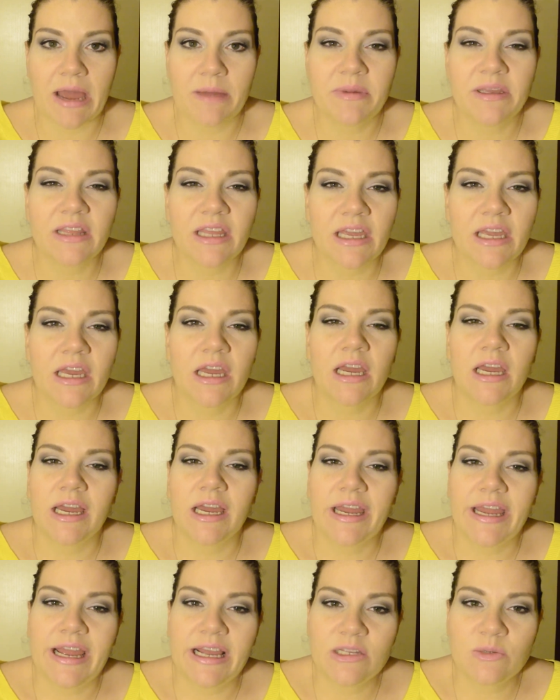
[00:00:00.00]
I mean, like,
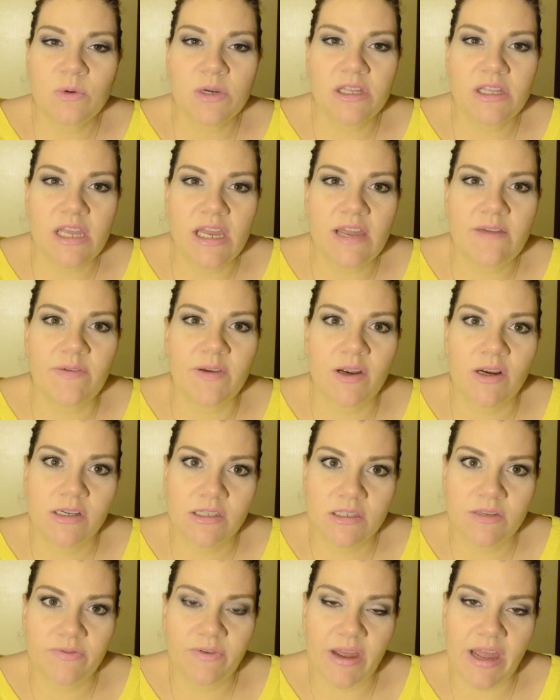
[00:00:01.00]
it's one thing if it
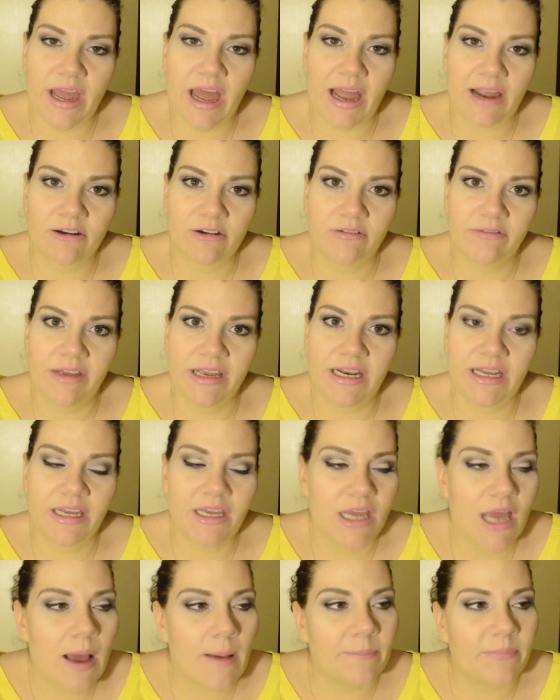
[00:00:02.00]
hurts if I aggravate
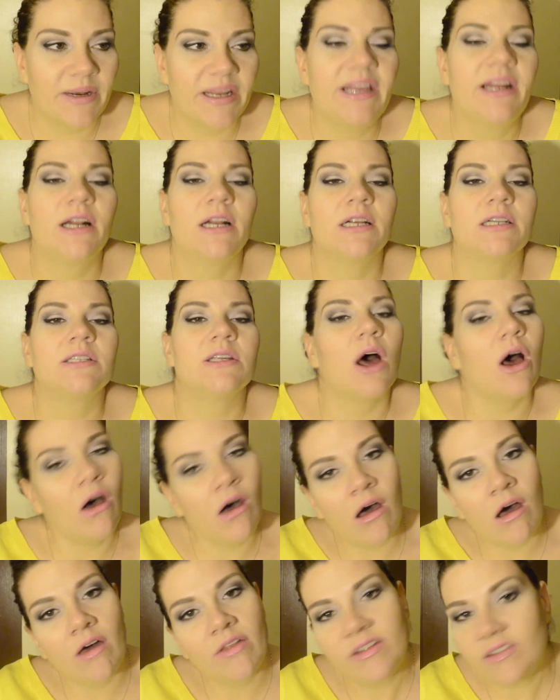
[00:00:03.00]
it, but it hurts
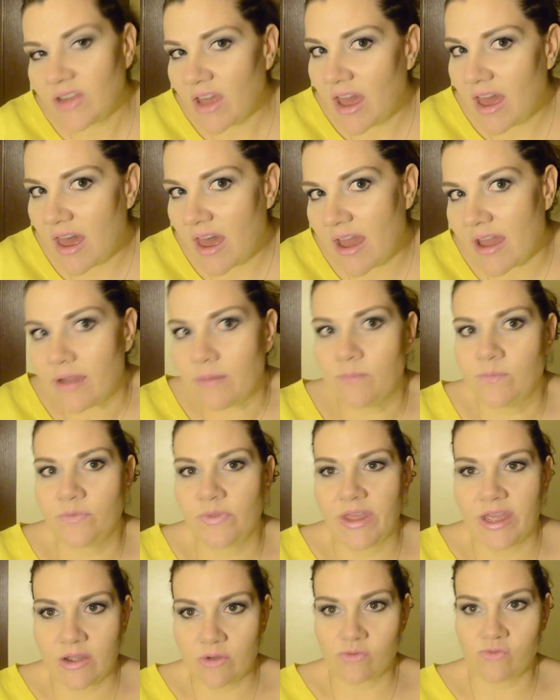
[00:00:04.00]
all the time.
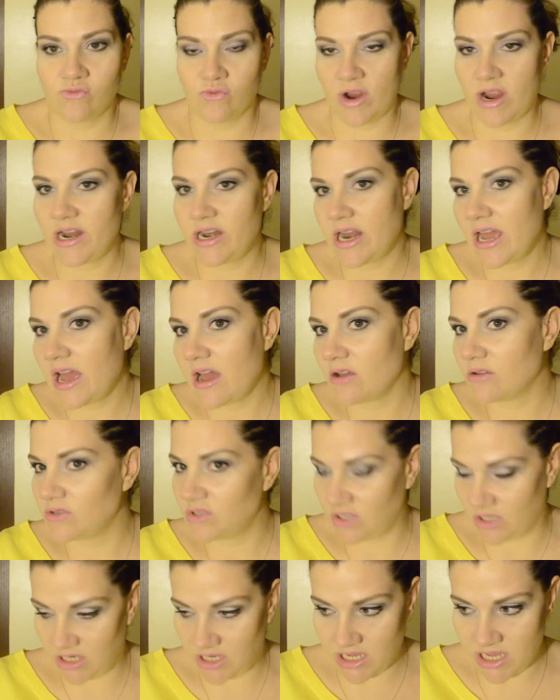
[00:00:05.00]
Like right now,
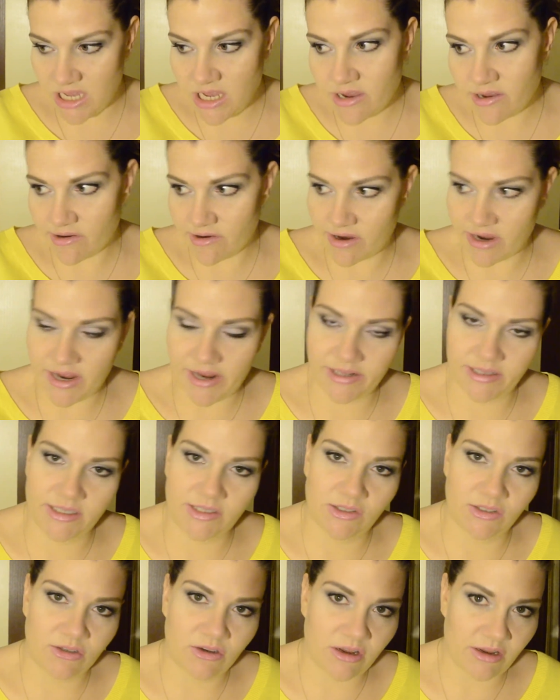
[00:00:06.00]
sitting here, it's
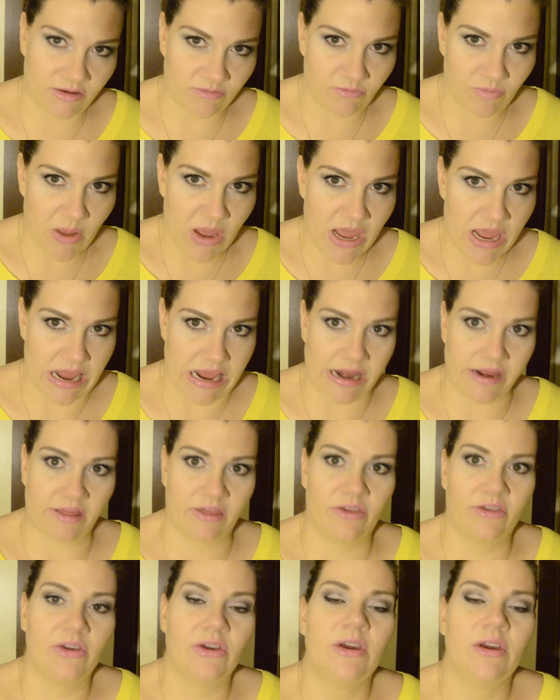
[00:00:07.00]
in pain.